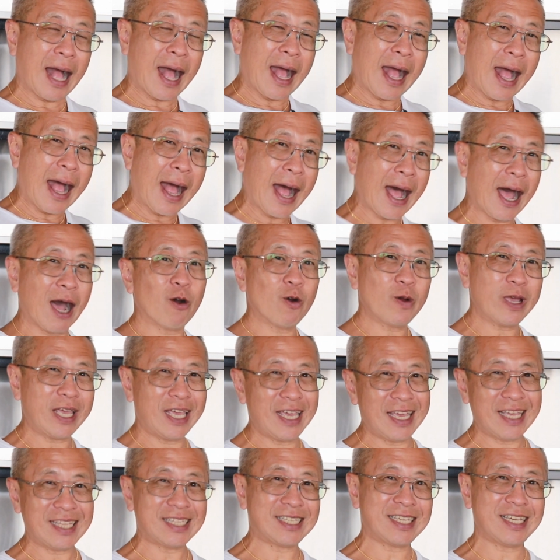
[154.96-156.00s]
how
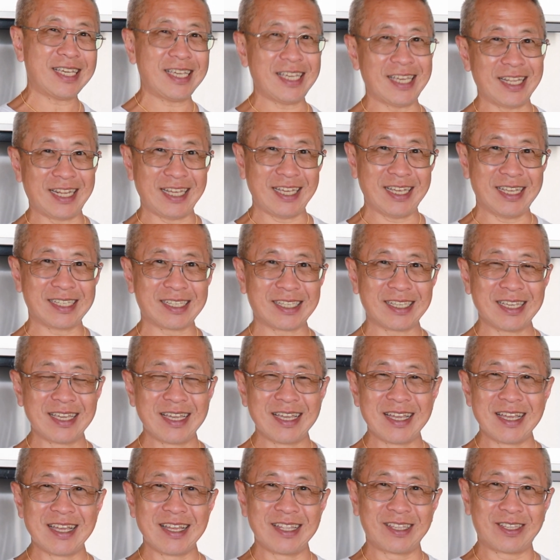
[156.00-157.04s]
easy it is
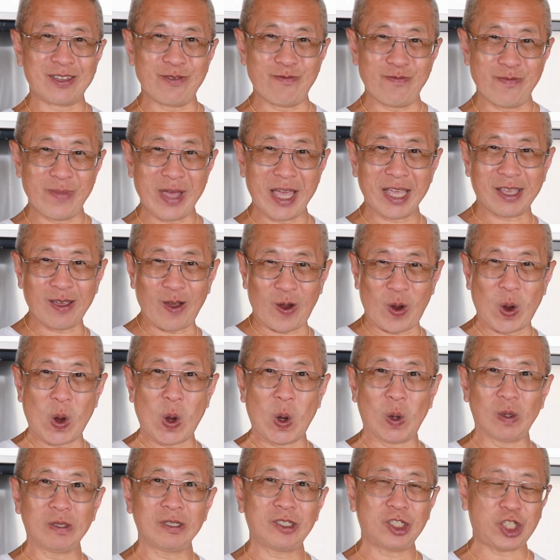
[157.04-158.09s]
to make your
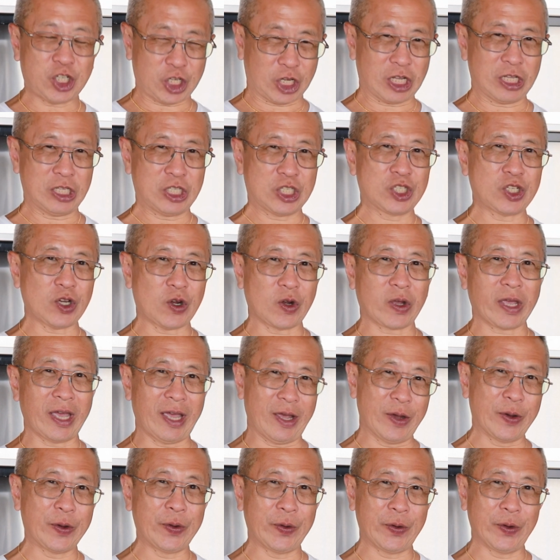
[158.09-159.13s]
own chicken stock
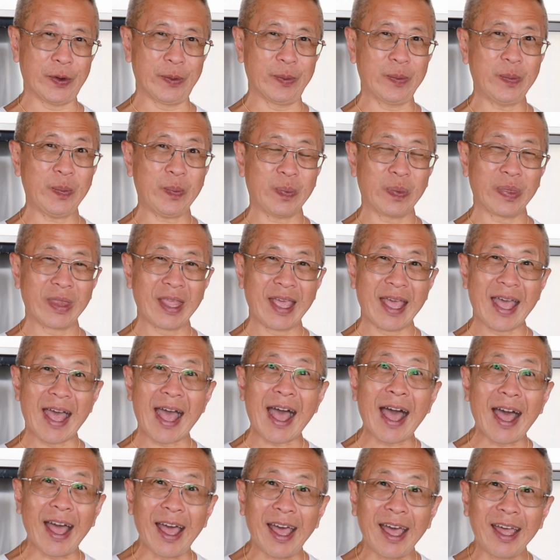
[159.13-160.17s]
at home,
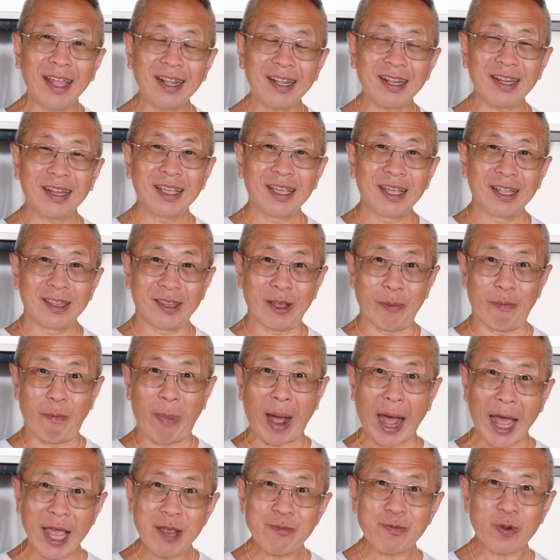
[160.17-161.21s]
and the
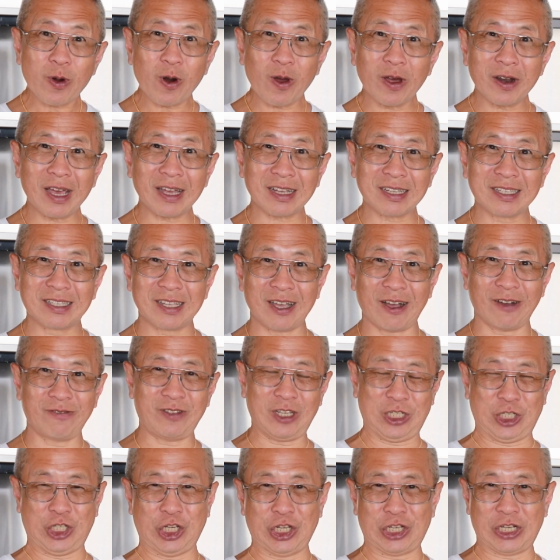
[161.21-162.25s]
byproducts of
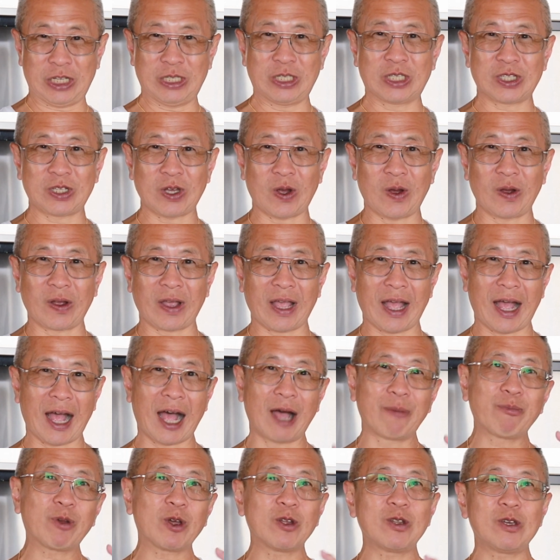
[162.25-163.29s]
the chicken stock,
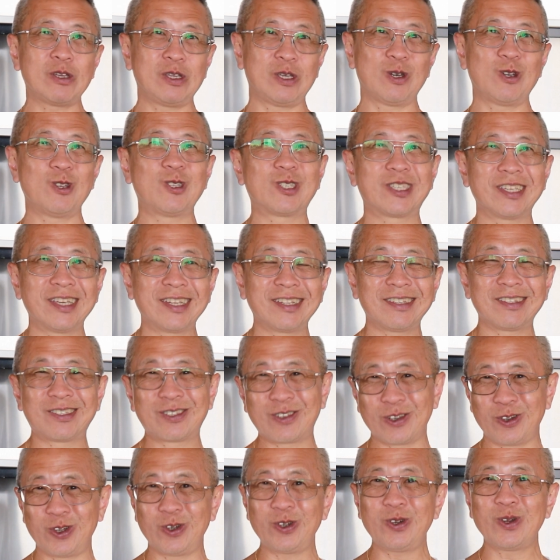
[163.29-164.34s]
I'm going to use it
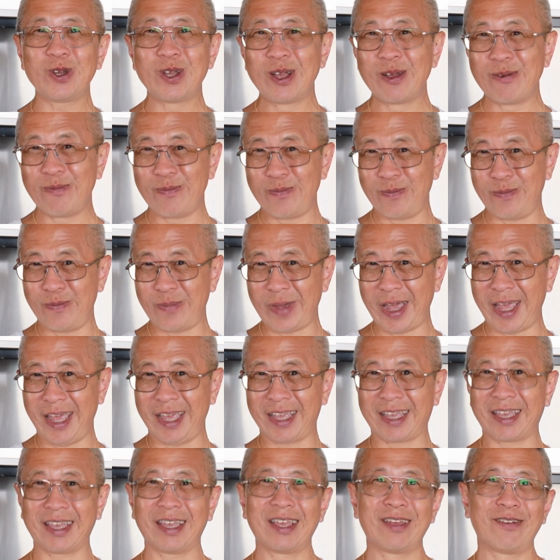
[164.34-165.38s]
to
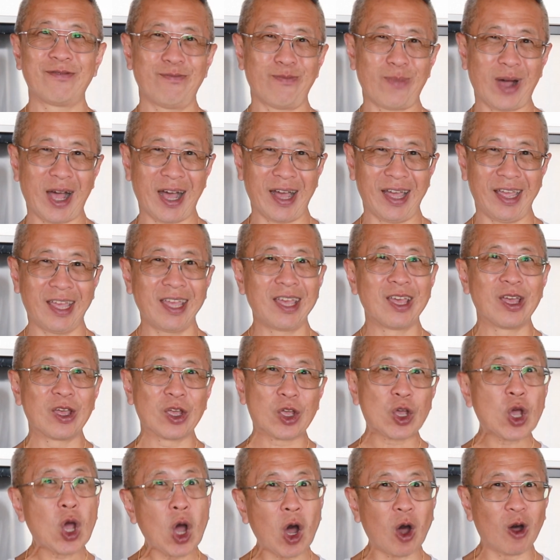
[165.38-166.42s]
make my
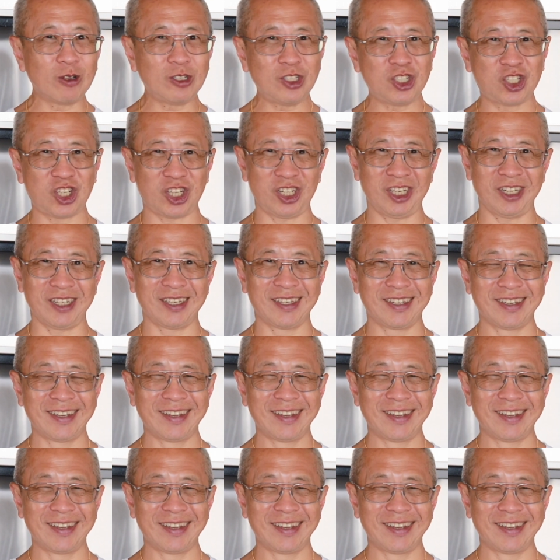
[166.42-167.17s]
congee